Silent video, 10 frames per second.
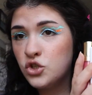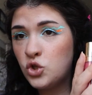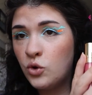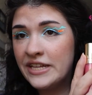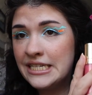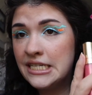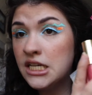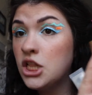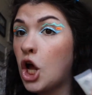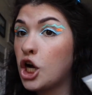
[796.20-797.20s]
So this
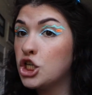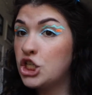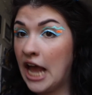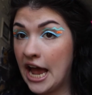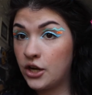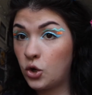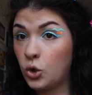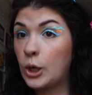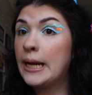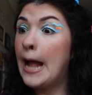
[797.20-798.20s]
is a large
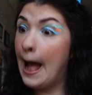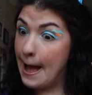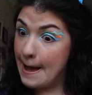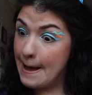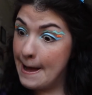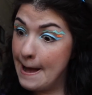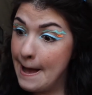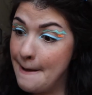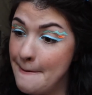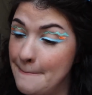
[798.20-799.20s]
category.
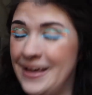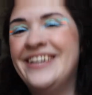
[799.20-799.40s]
Um,